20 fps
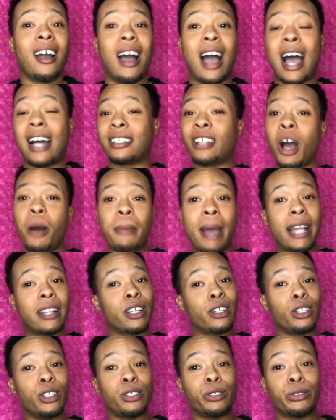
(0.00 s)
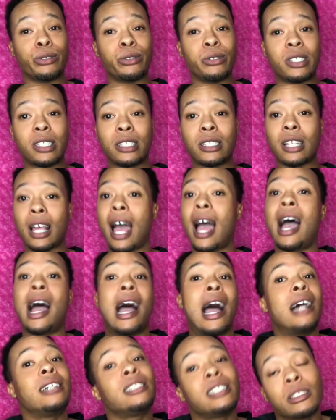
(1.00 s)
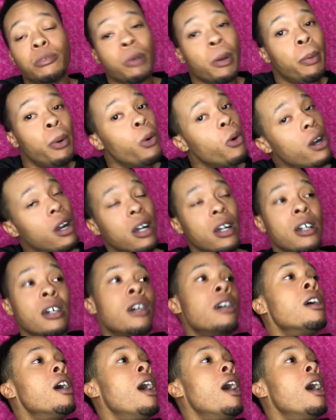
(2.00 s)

I don't make the news. I just report her.